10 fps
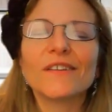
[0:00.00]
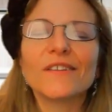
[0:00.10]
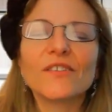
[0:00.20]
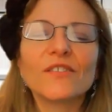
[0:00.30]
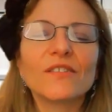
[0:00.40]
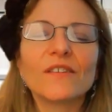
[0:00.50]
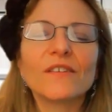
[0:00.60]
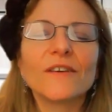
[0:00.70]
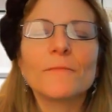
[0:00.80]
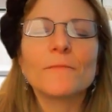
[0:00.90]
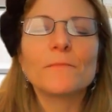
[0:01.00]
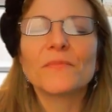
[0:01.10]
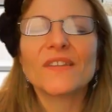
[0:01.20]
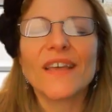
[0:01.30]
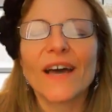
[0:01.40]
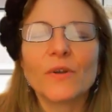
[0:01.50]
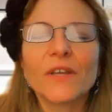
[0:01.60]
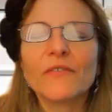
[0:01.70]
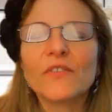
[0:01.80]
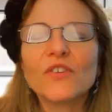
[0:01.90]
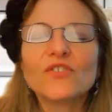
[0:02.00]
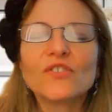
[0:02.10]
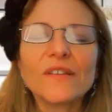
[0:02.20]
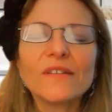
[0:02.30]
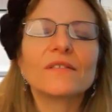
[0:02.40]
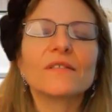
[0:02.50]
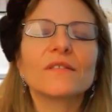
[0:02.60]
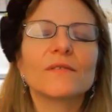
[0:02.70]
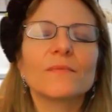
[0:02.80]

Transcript: just the downy of the sheets,